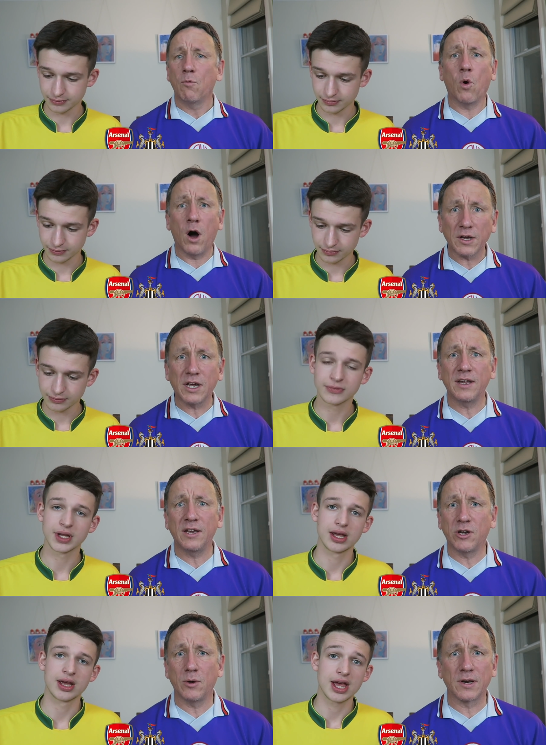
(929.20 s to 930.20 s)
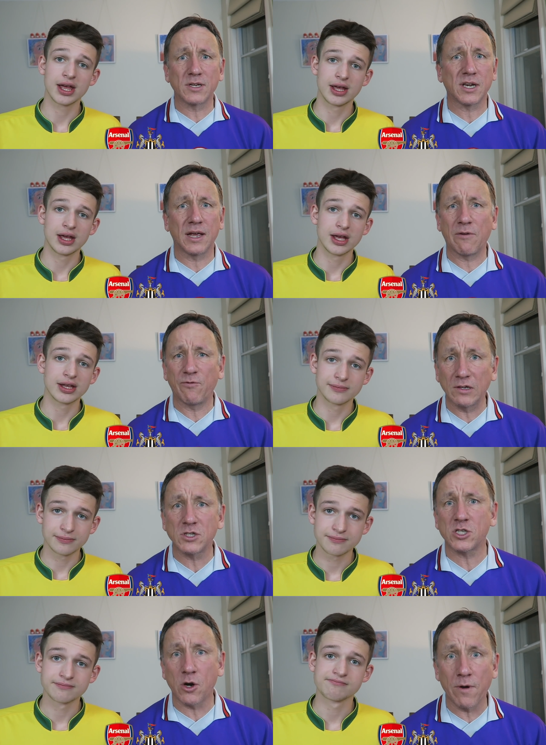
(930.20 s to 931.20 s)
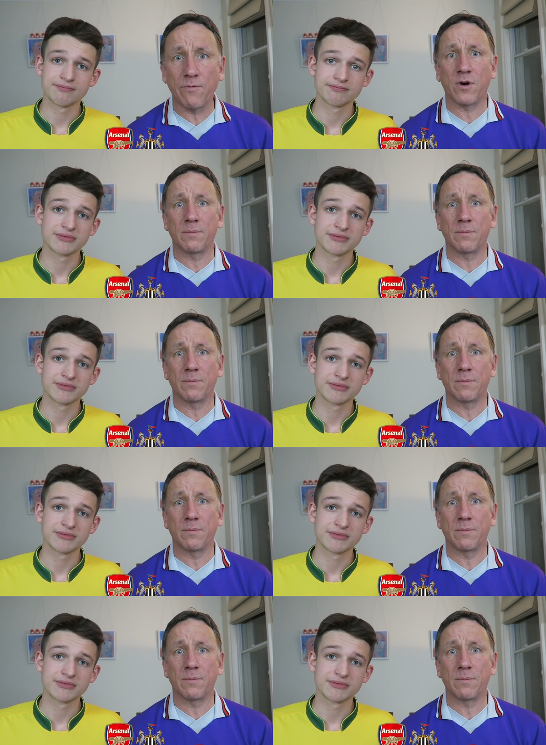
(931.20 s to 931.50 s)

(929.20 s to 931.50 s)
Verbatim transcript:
Speaker 1: What can he do, honestly? I feel sorry for